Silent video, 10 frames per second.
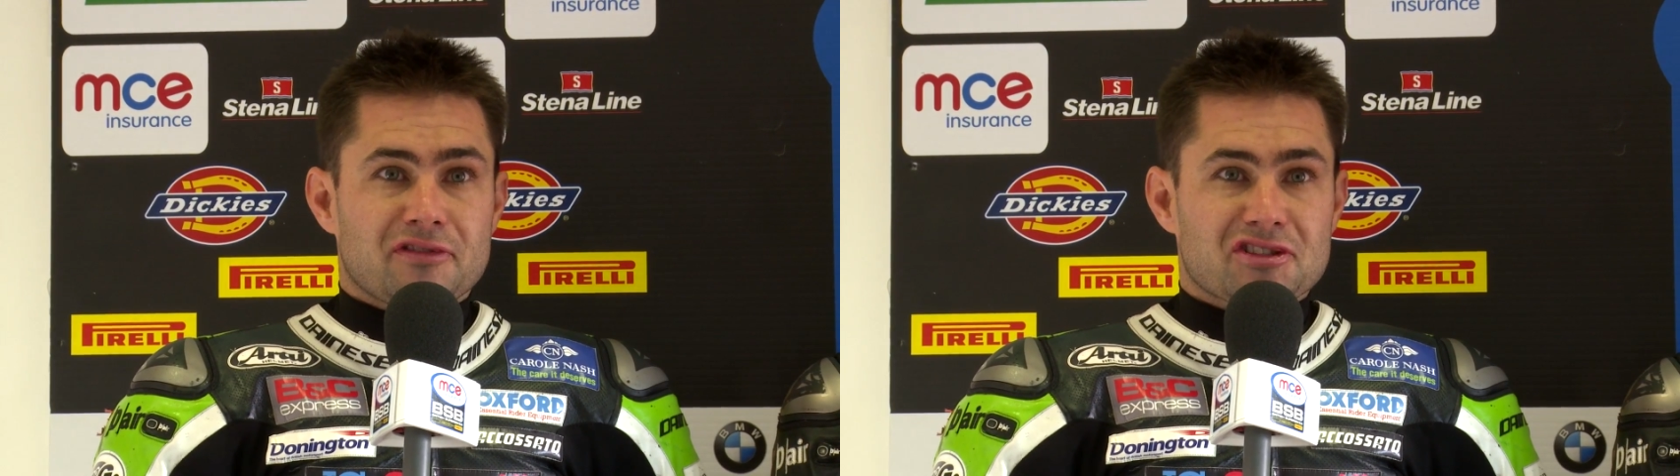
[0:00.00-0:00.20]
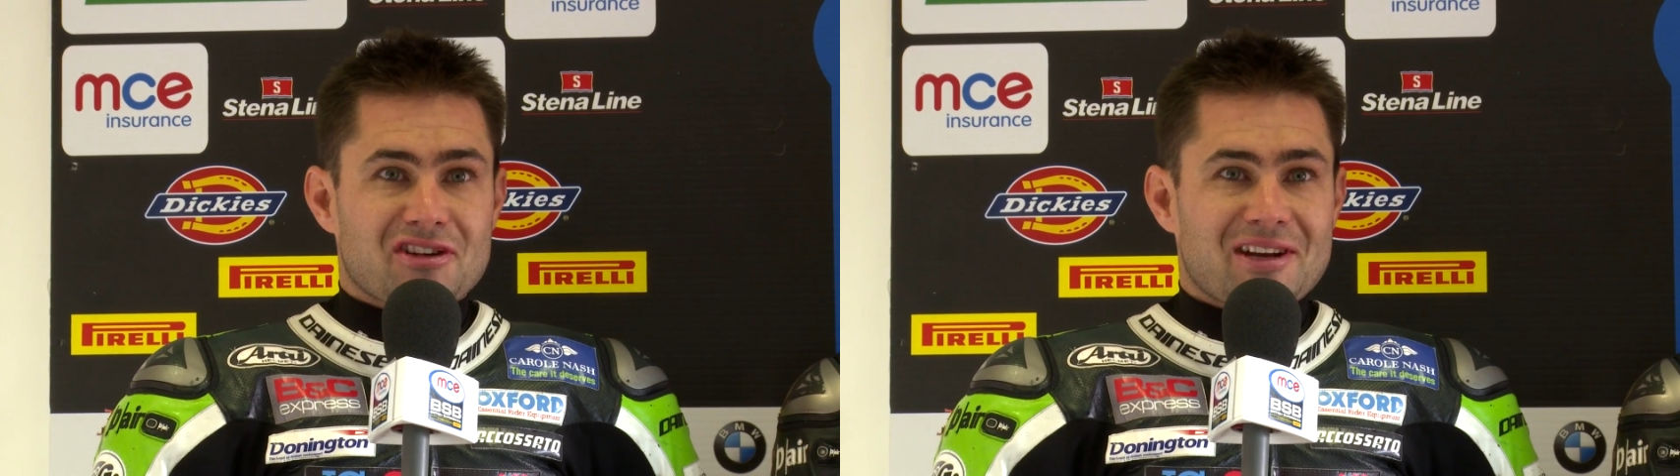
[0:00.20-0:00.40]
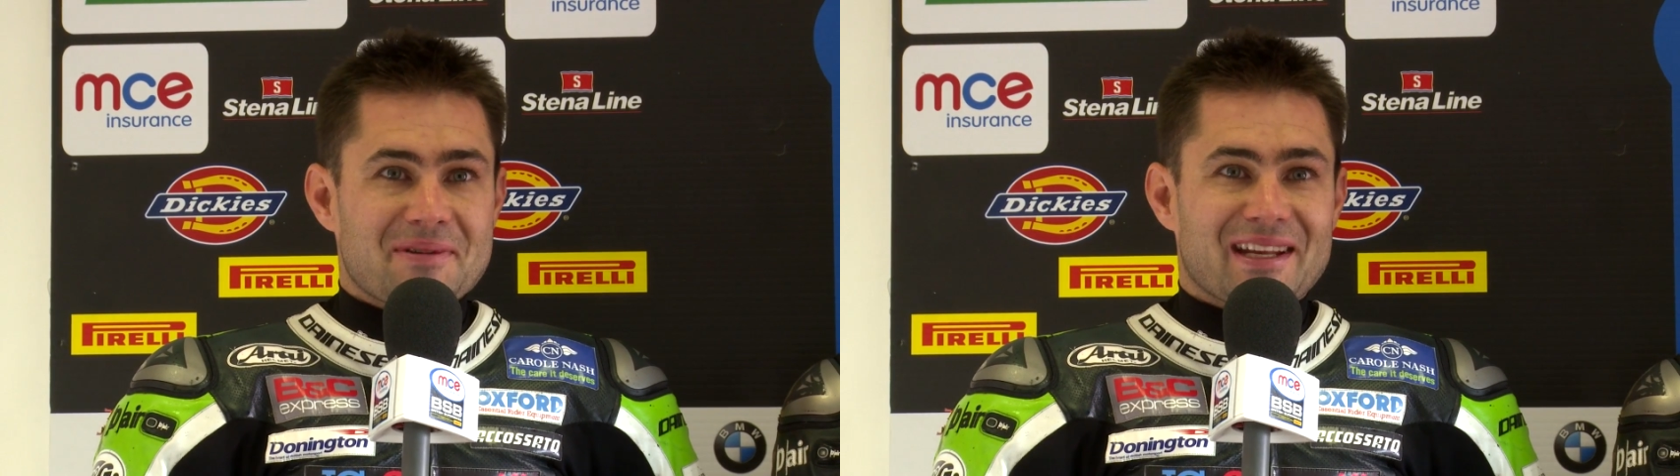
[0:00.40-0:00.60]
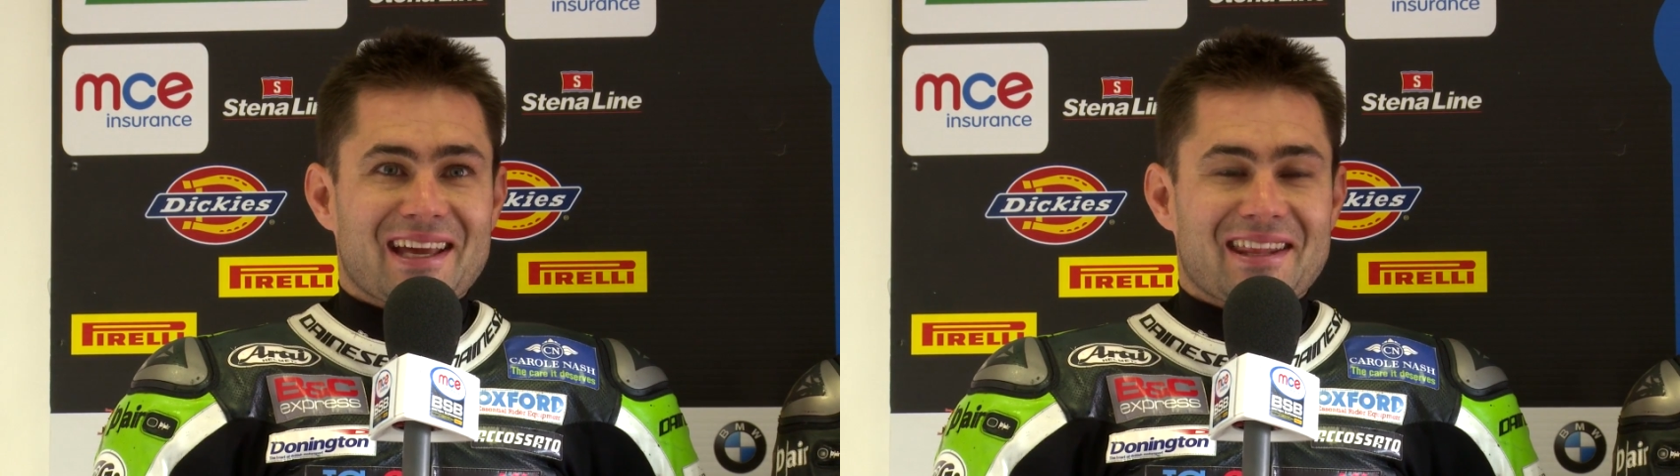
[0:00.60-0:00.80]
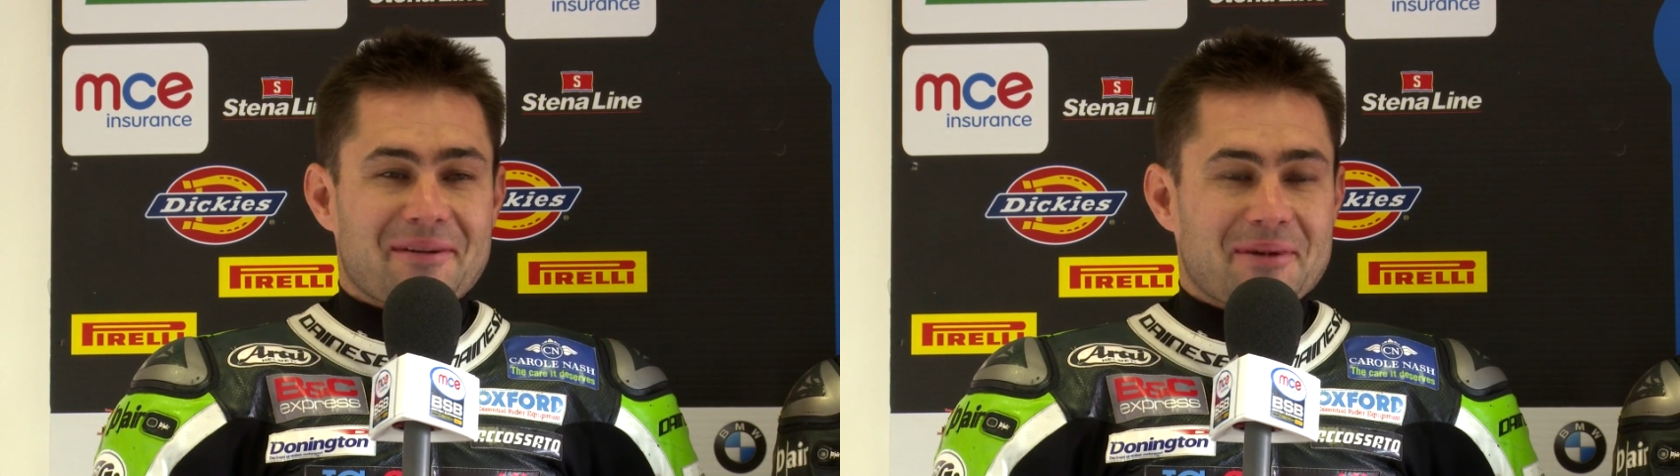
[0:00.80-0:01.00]
Frustrating we didn't
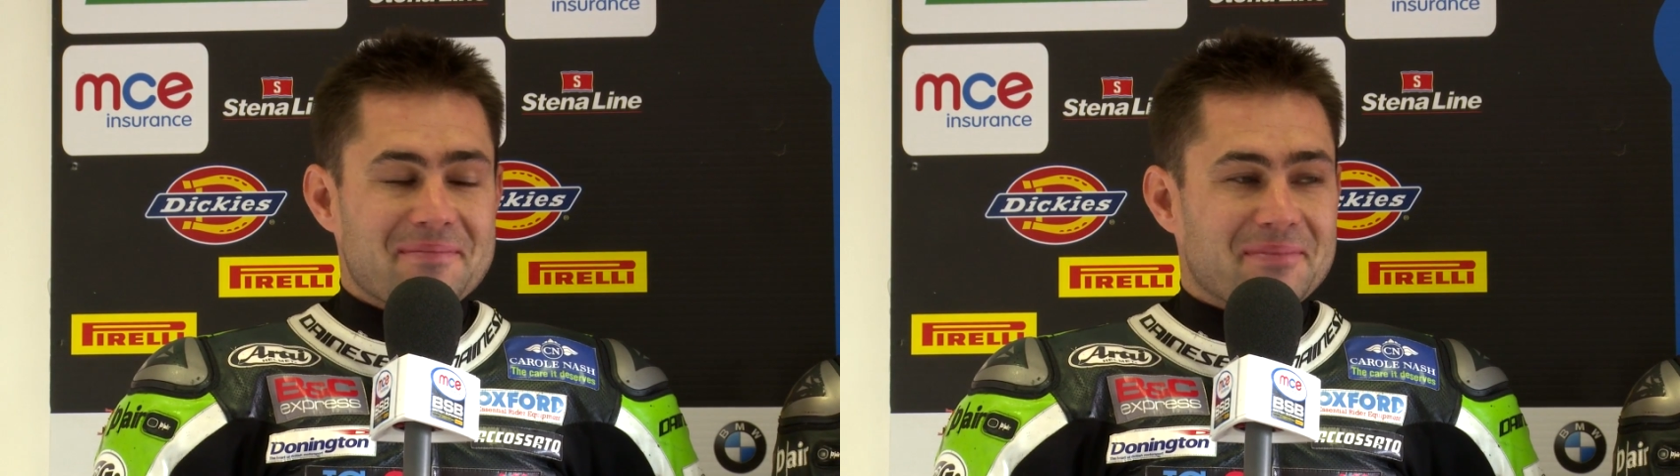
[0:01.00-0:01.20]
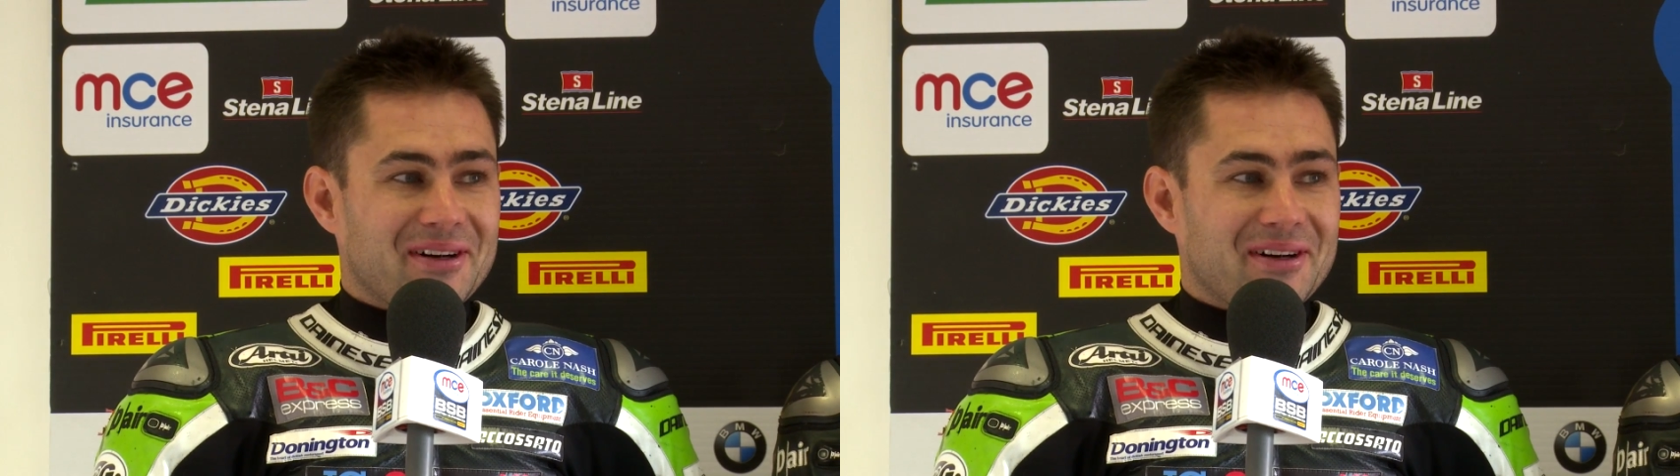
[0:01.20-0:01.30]
get that win,